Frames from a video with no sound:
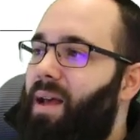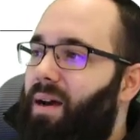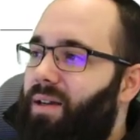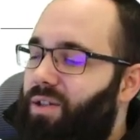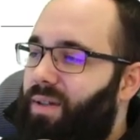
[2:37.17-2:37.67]

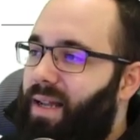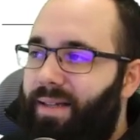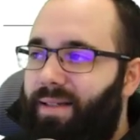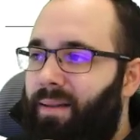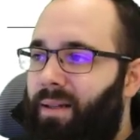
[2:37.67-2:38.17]
So the
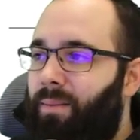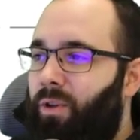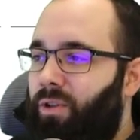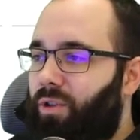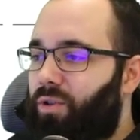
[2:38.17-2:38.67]
next thing that I'm
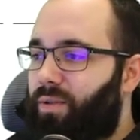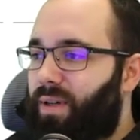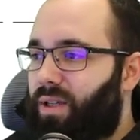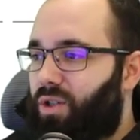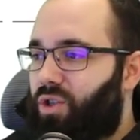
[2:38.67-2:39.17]
going to do
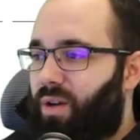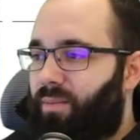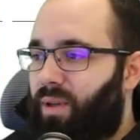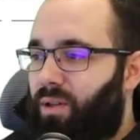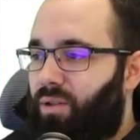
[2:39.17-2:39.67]
is jump
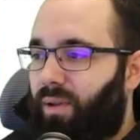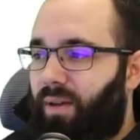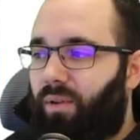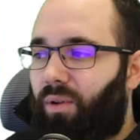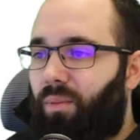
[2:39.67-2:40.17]
into
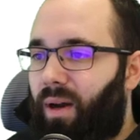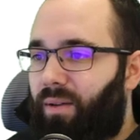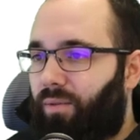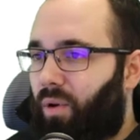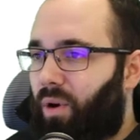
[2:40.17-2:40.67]
level one
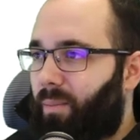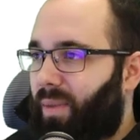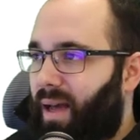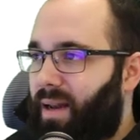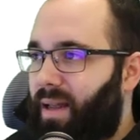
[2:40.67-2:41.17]
floor
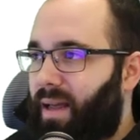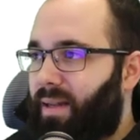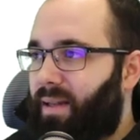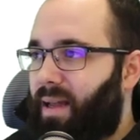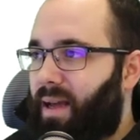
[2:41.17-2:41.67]
plan,
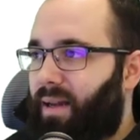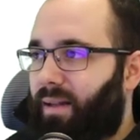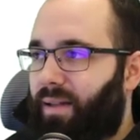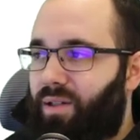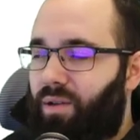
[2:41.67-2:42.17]
and then
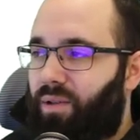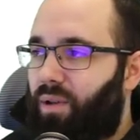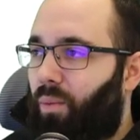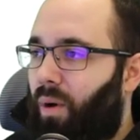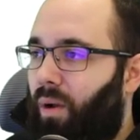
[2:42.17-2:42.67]
let's go to the
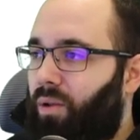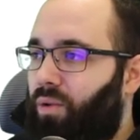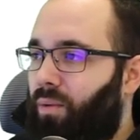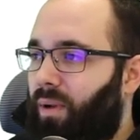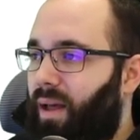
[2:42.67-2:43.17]
wall
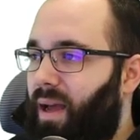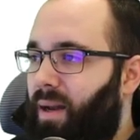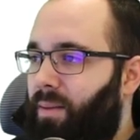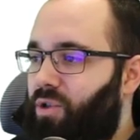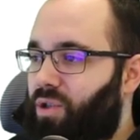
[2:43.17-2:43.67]
tool, and
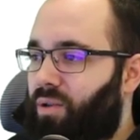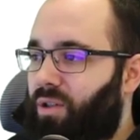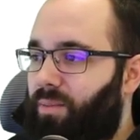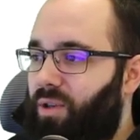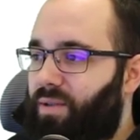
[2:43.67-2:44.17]
I'm just going to
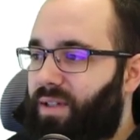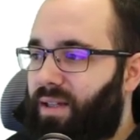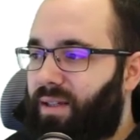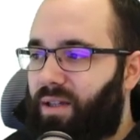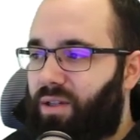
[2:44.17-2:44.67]
be
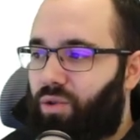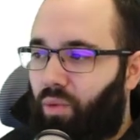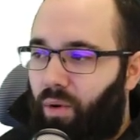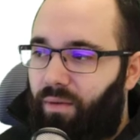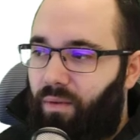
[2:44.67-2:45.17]
using the
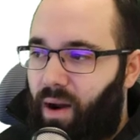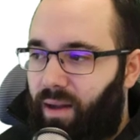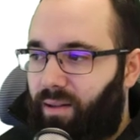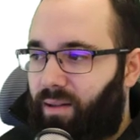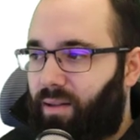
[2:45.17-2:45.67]

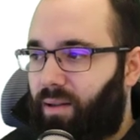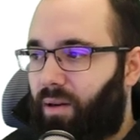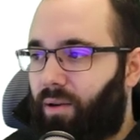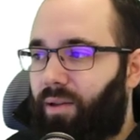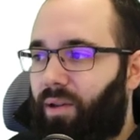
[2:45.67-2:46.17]
storefront
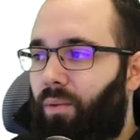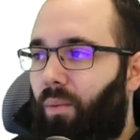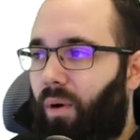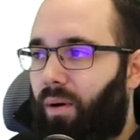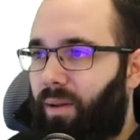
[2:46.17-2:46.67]
curtain
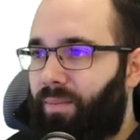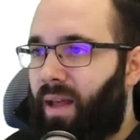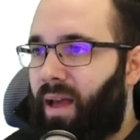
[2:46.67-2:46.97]
wall,